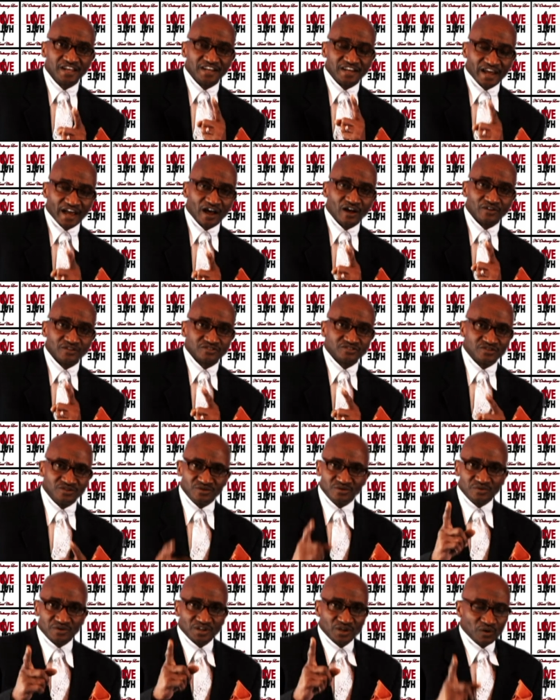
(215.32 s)
Now, to
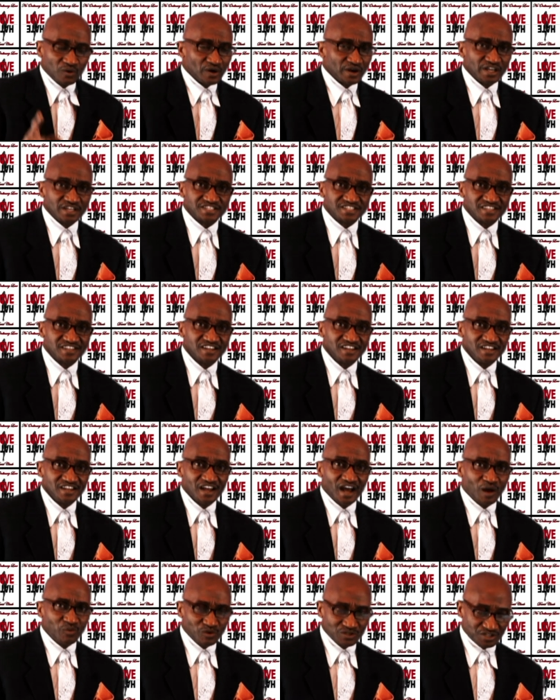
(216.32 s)
you in the audience,
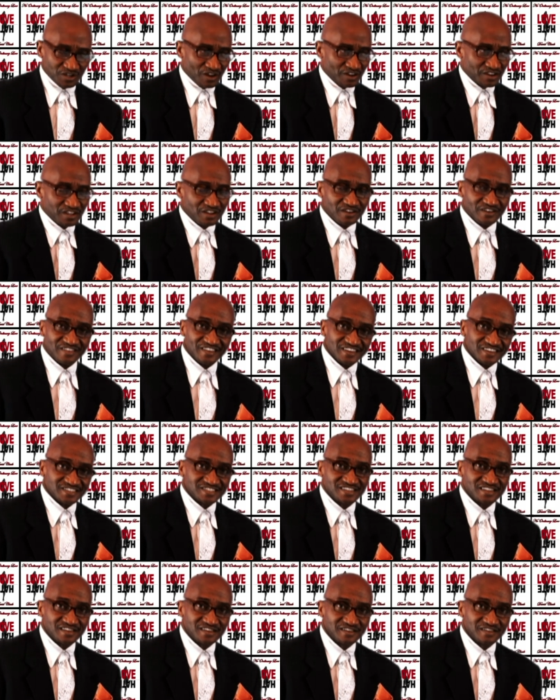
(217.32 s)
I want y'all to hear
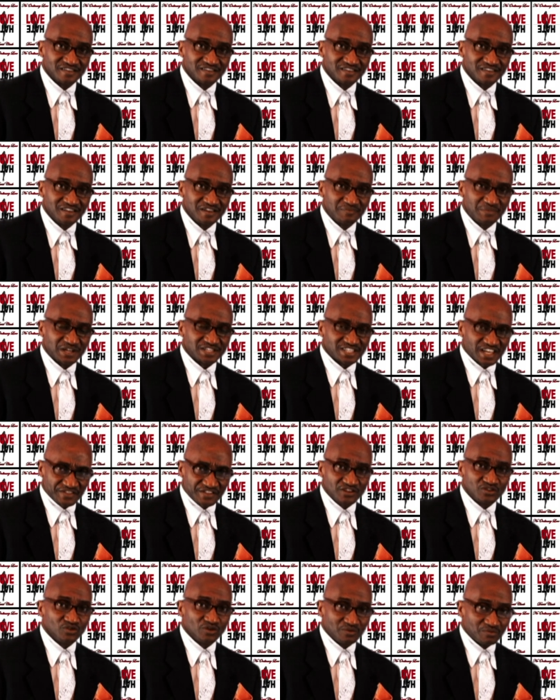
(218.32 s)
this, because I
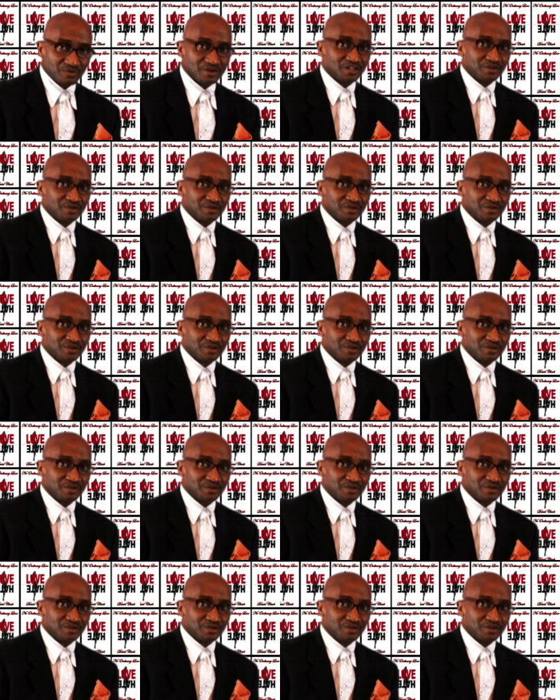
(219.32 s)
think you could